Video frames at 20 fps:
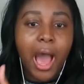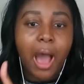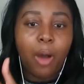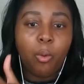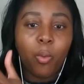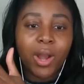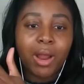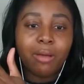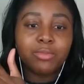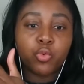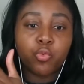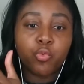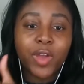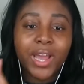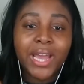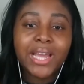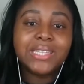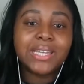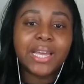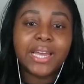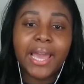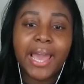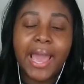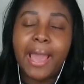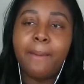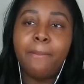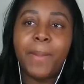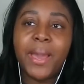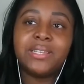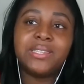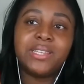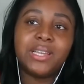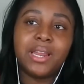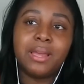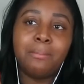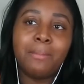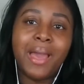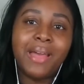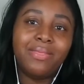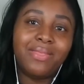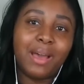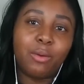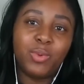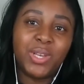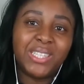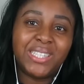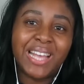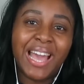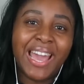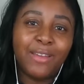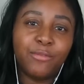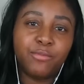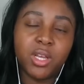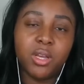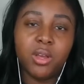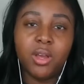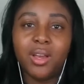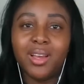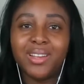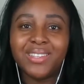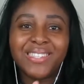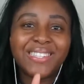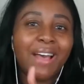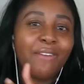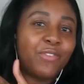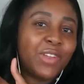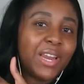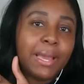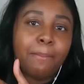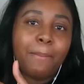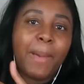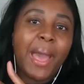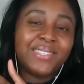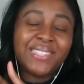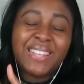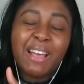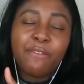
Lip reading: And when I was reading it, it basically meant that we saved 7